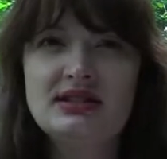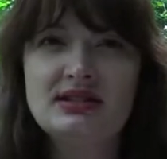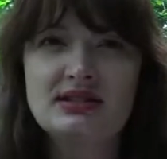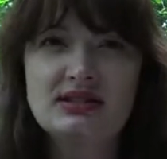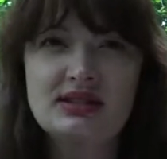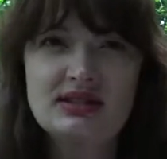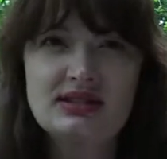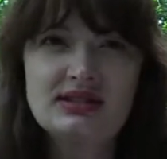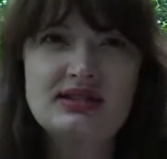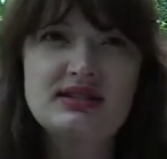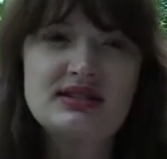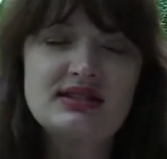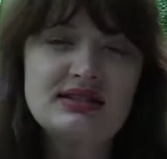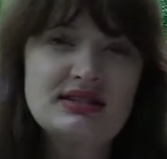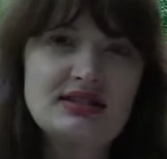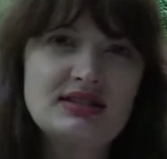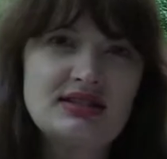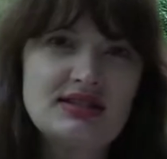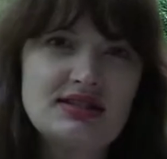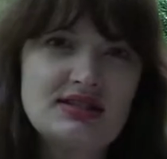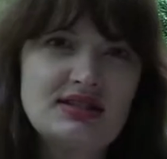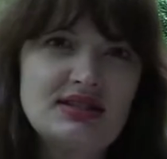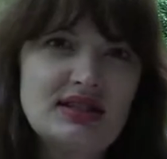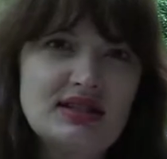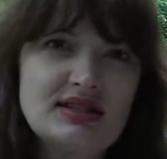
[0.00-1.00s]

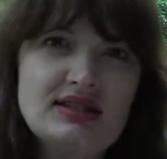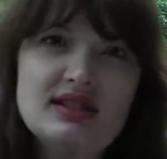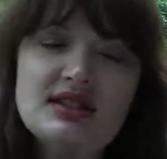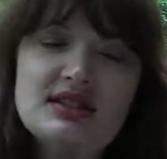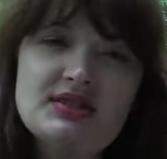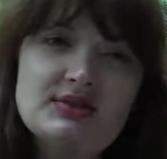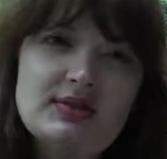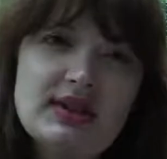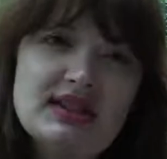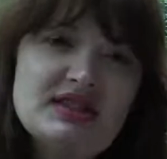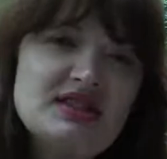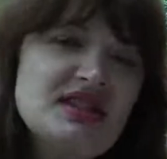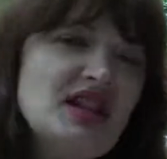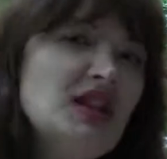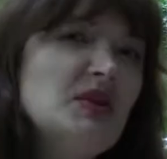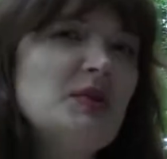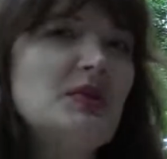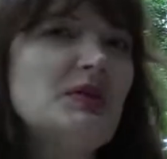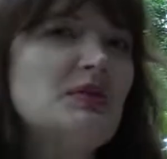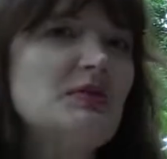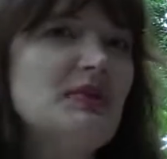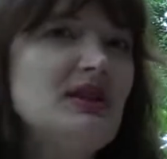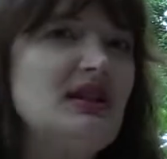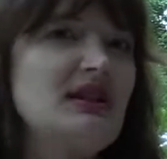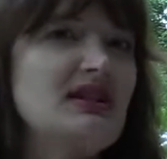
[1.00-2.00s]
Does this resonate with
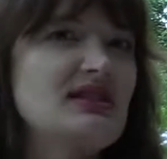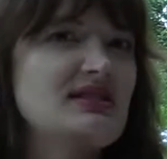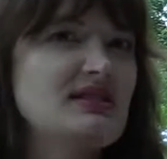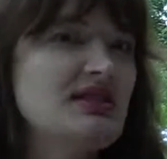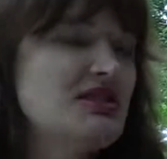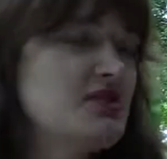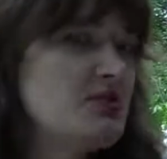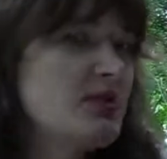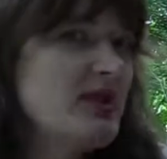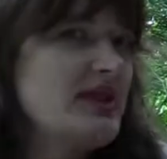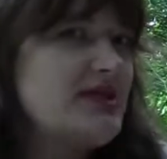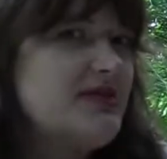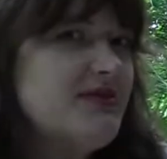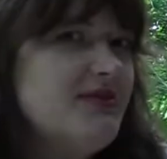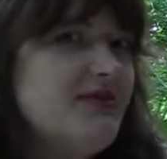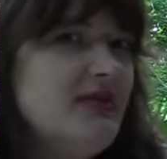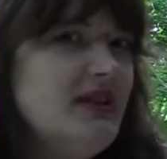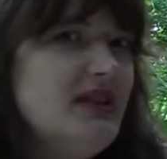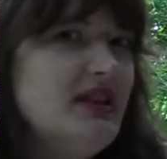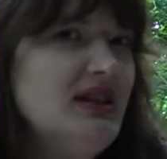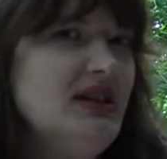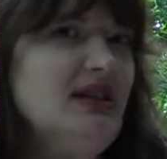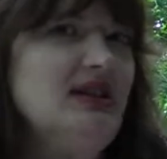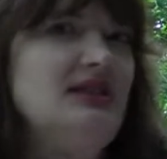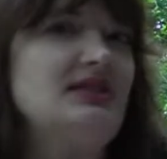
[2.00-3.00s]
me? Does this raise
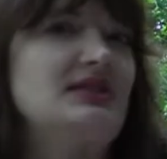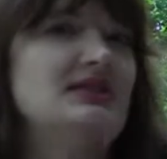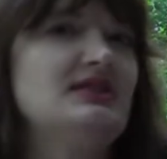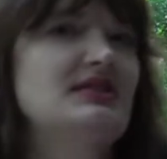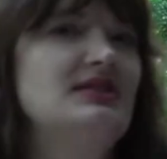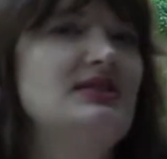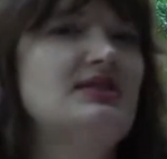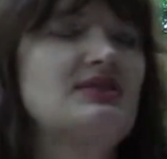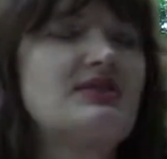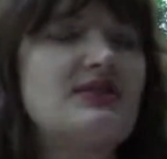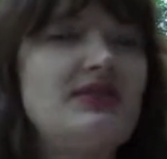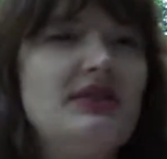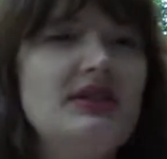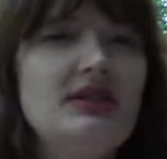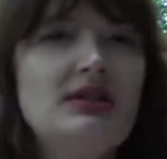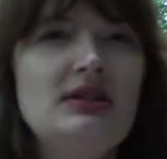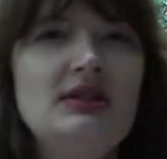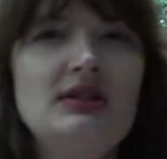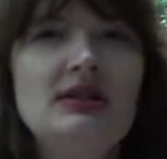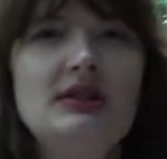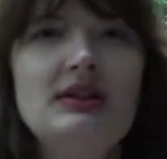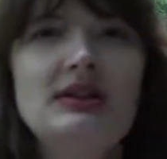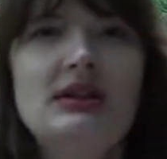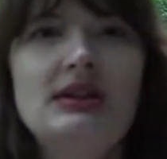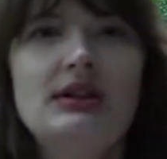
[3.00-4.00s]
fear? Does this feel
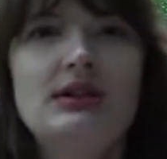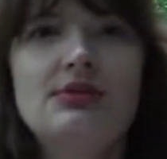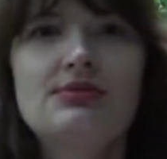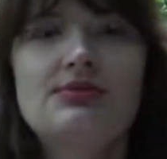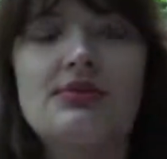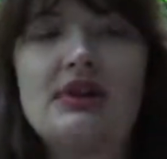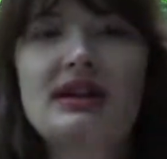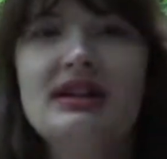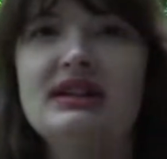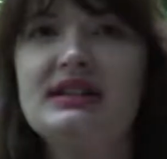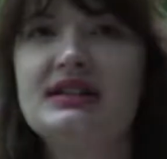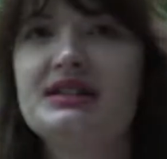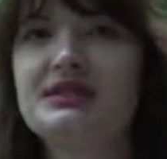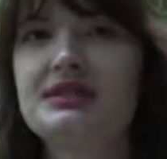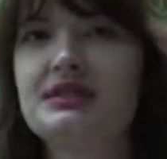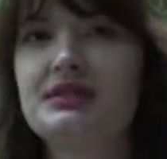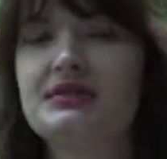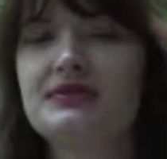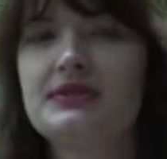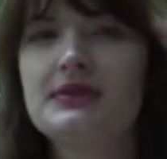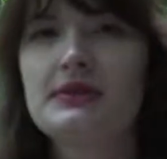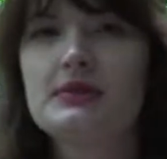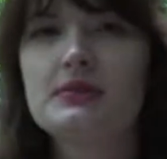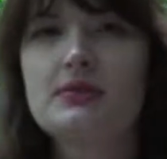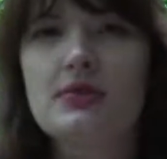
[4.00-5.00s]
right? Does this
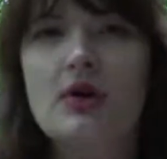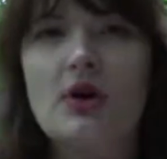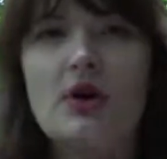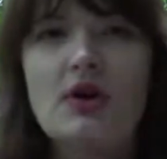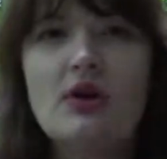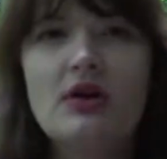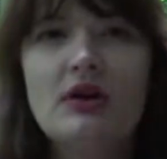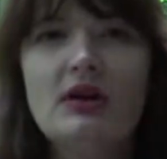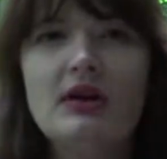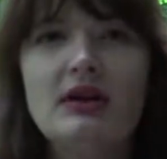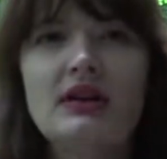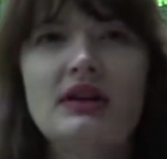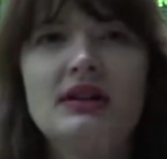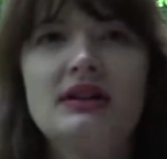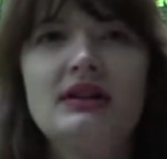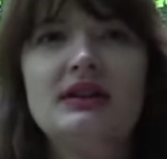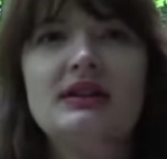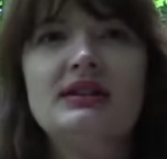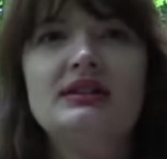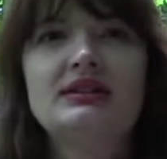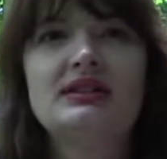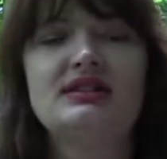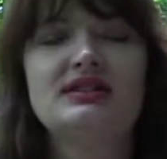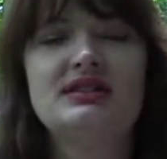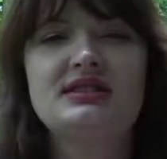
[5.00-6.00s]
feel wrong?
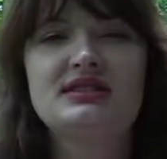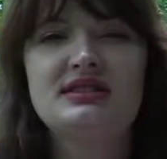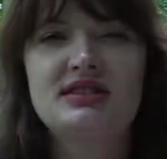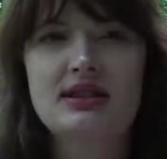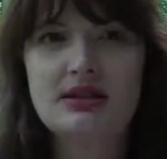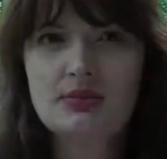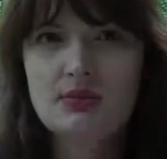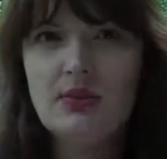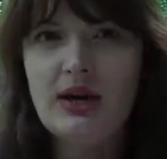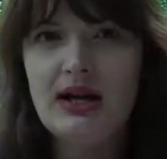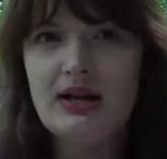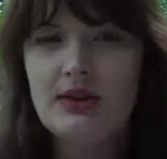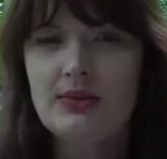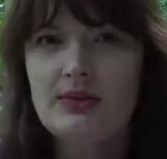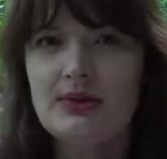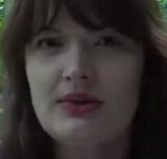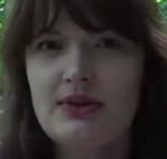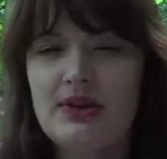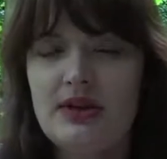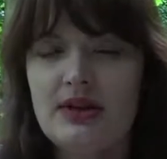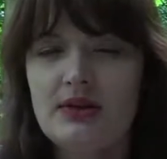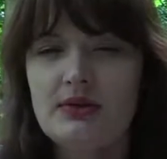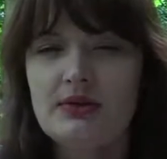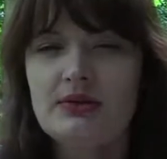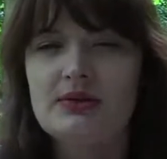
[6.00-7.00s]
Does it sit well with
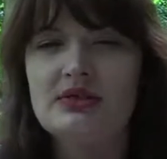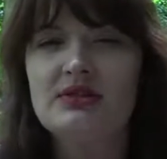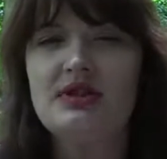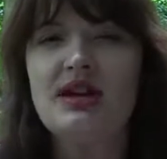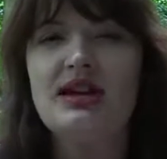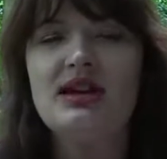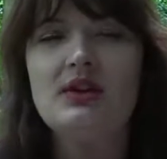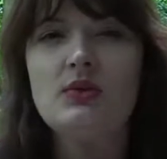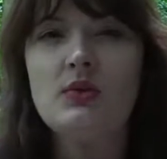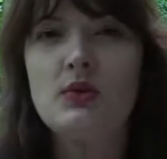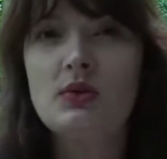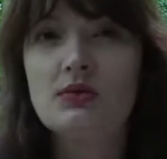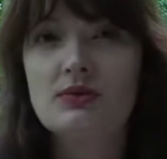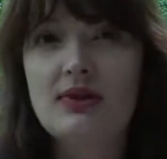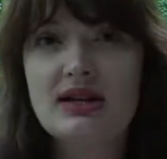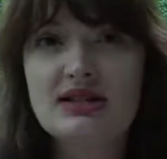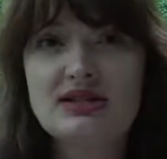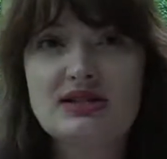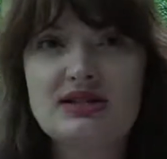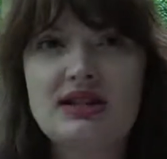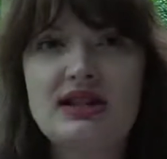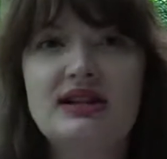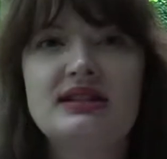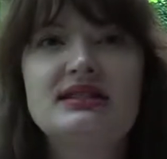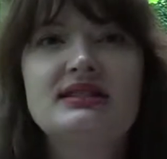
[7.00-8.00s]
you? Take what
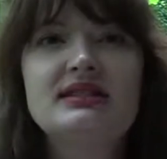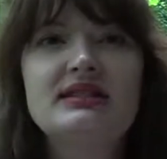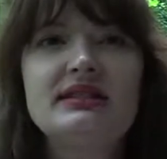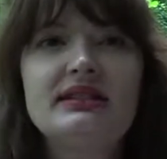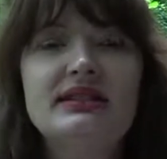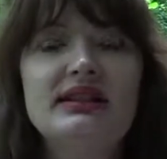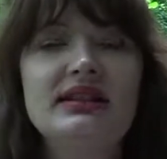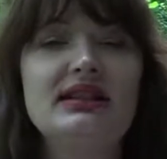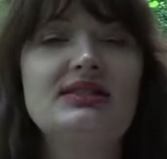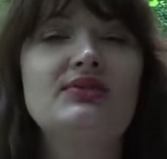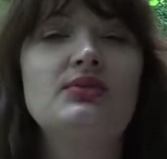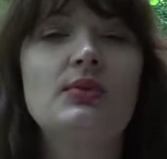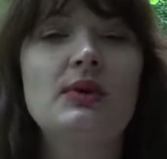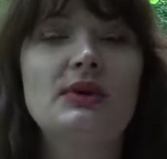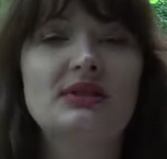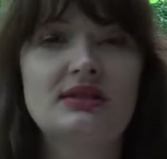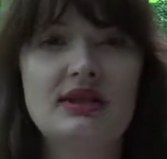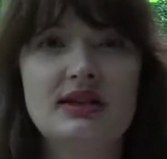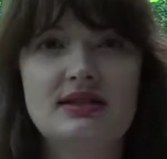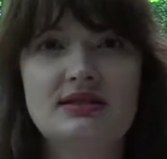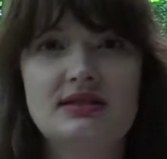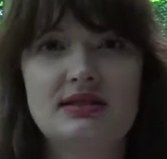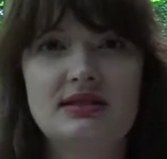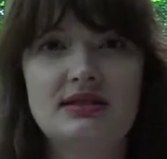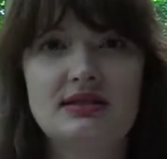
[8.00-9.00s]
resonates, leave what
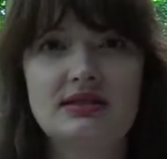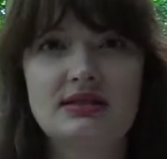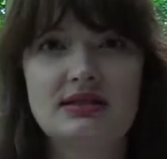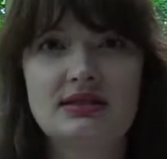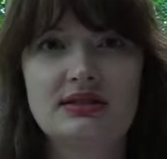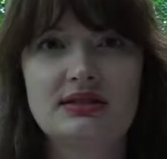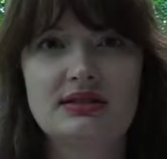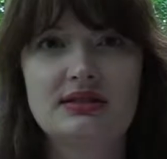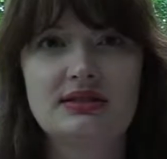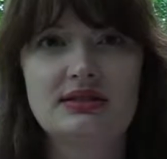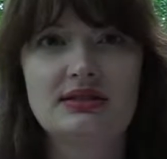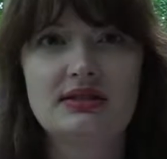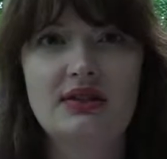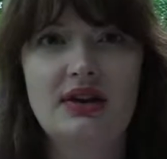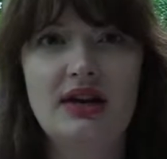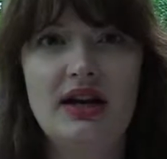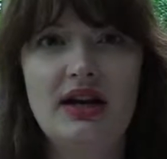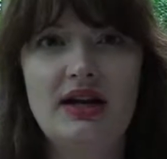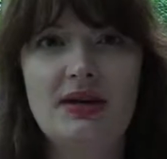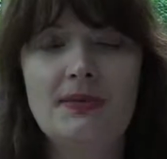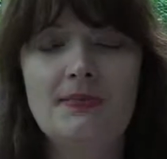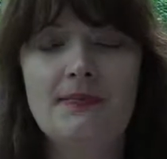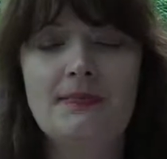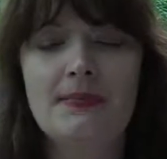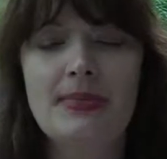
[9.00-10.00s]
doesn't. Okay?
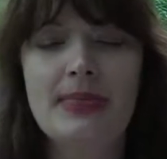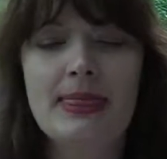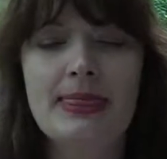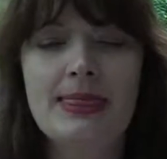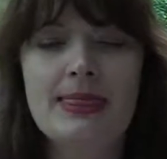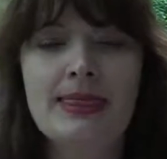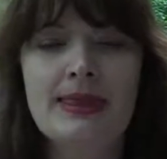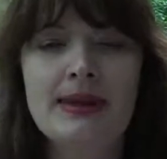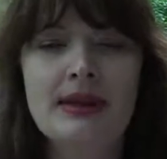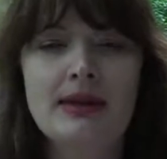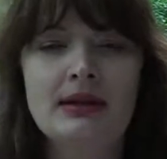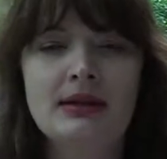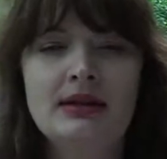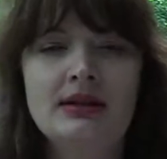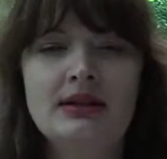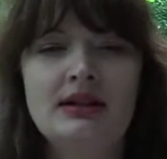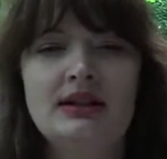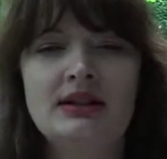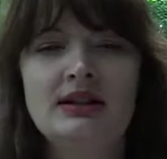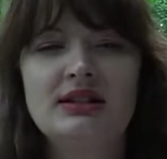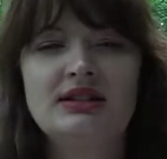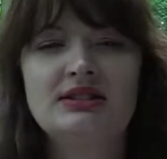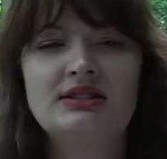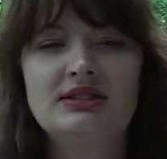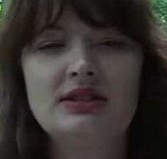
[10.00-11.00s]

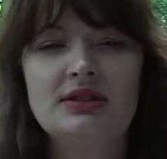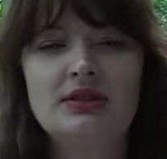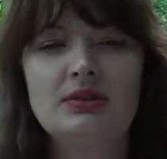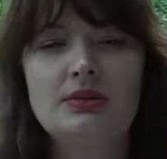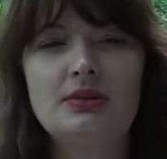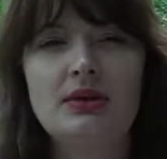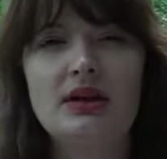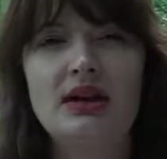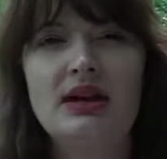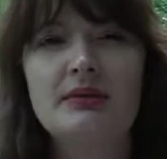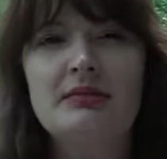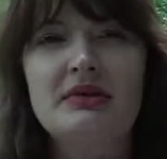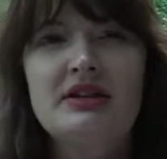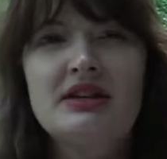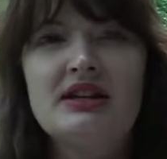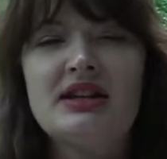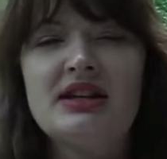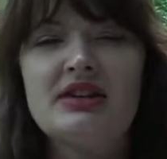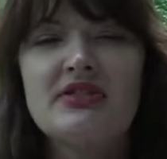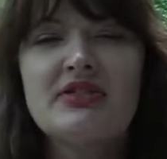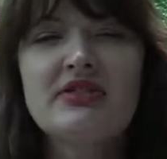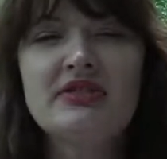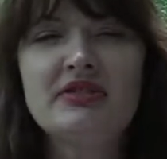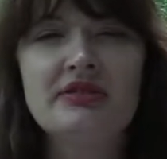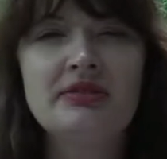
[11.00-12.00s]
So I'm going to
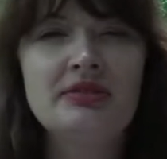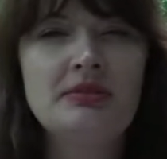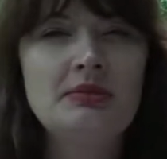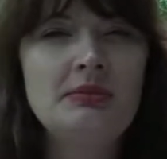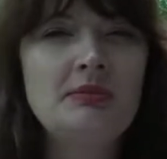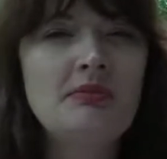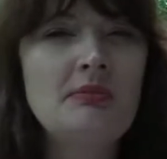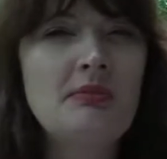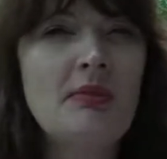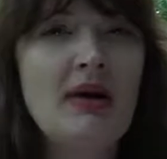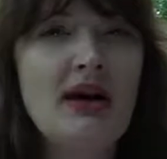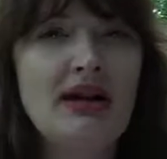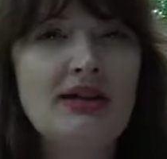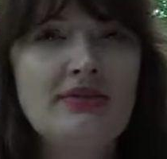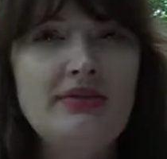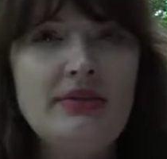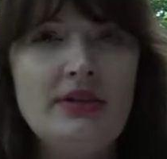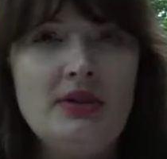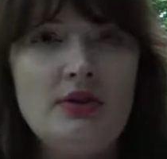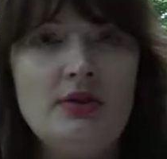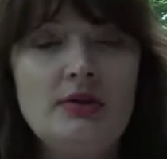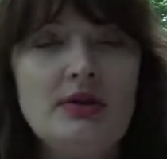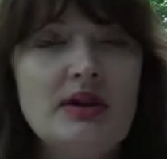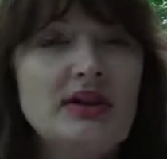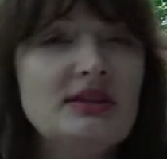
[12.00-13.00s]
give my
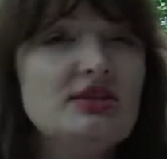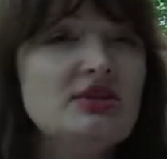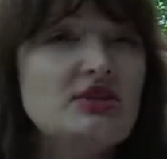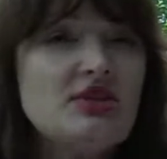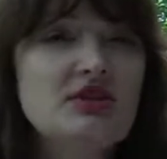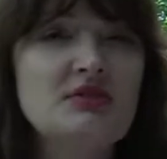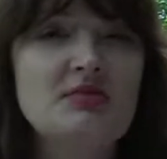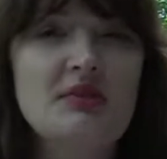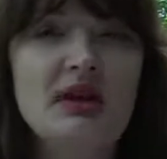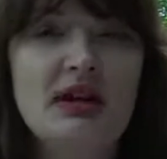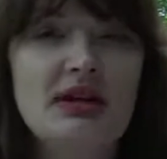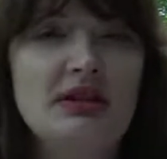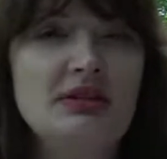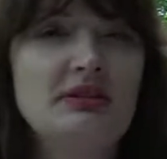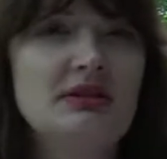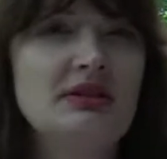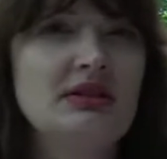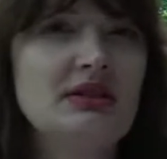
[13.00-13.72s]
view. It's just mine.